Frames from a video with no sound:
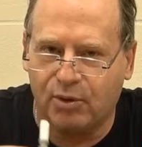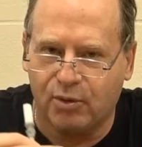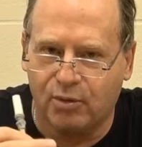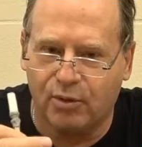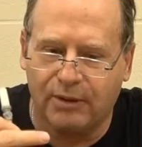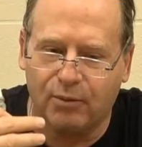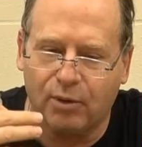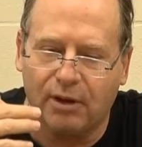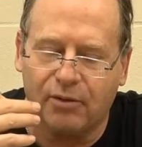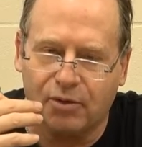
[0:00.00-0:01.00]
who
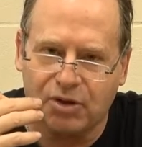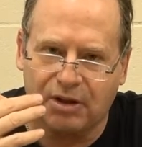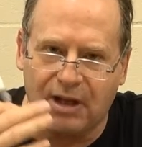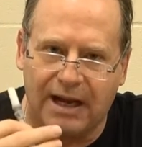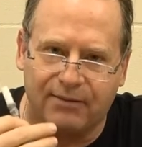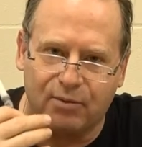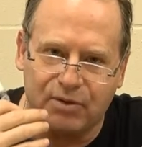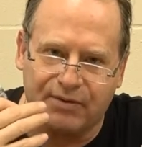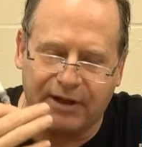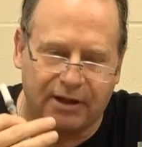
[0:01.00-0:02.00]
their saliva
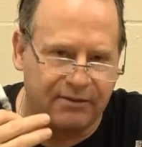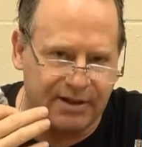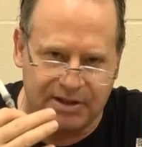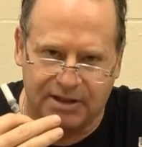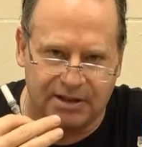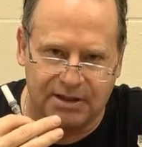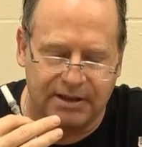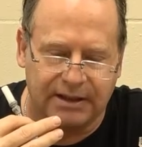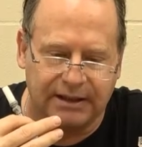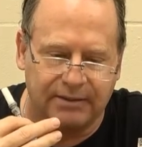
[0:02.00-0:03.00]
was very viscous.
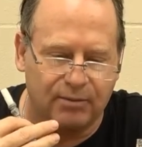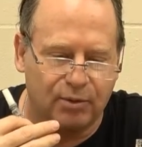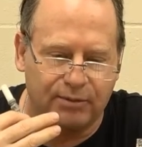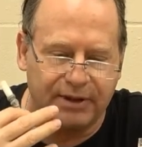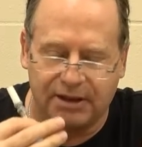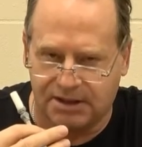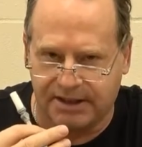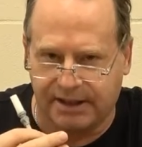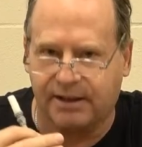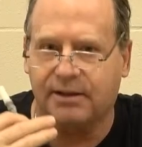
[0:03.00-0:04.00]
They were very
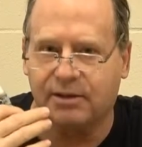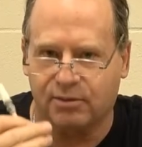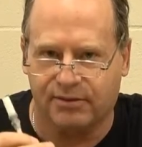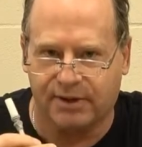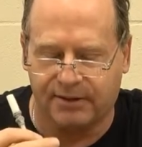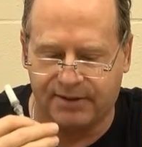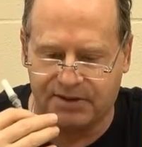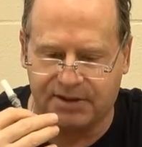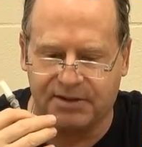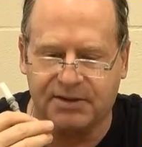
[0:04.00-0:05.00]
sick and they were very
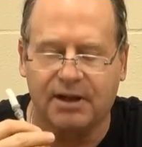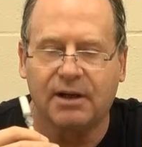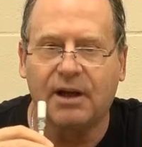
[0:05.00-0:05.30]
viscous.